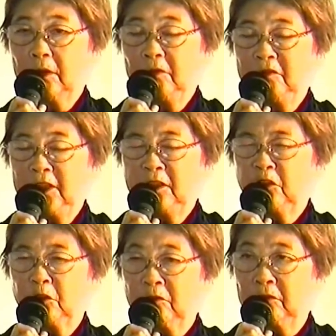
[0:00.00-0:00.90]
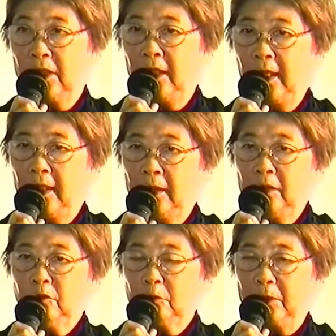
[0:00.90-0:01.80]
is sort of uh,
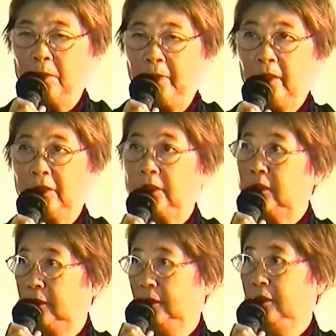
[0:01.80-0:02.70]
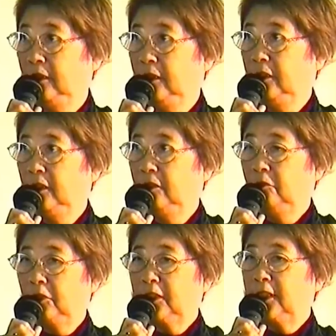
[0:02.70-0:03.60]
uncle by marriage,
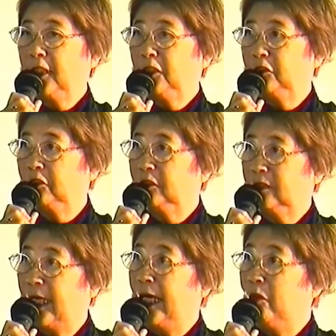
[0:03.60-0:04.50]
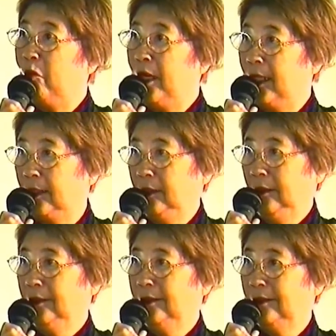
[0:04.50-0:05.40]
was sent to
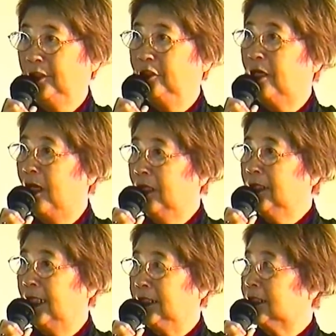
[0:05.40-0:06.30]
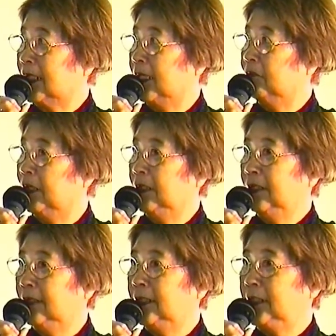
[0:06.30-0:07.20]
Taiwan to colonize
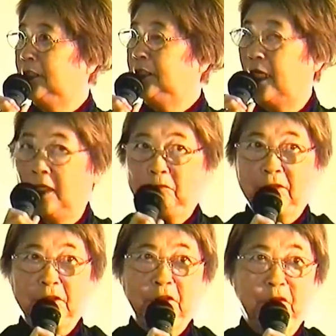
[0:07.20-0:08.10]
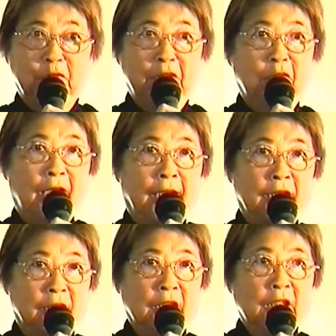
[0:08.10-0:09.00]
Taiwan, and his job was to
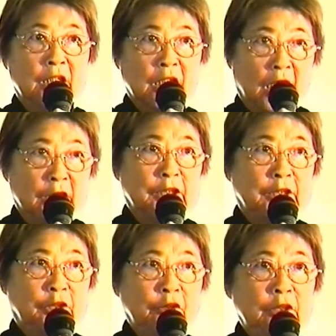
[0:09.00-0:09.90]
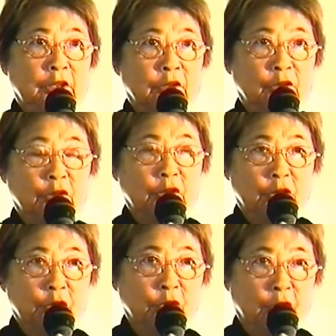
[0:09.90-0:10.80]
rewrite constitution to
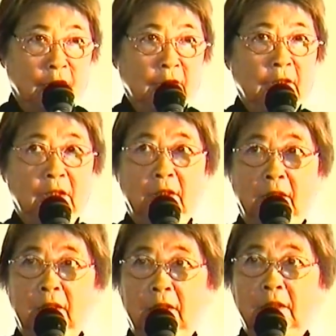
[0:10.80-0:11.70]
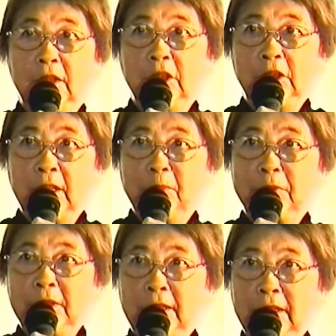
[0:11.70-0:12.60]
suit
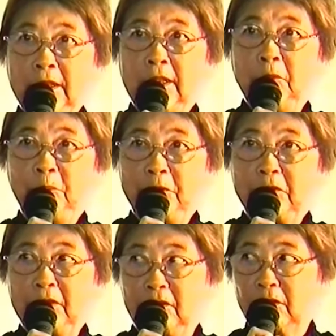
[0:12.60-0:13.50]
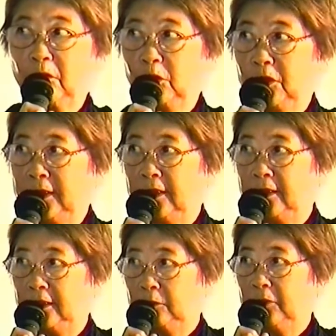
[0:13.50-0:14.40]
Japanese imperial
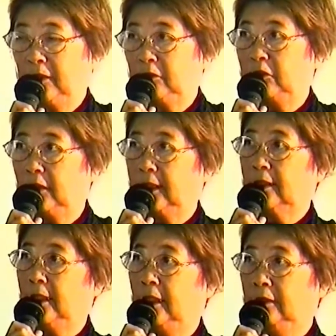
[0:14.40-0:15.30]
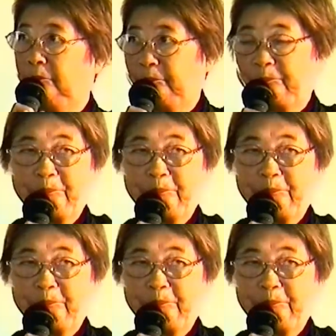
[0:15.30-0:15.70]
colonialism. How do you like that?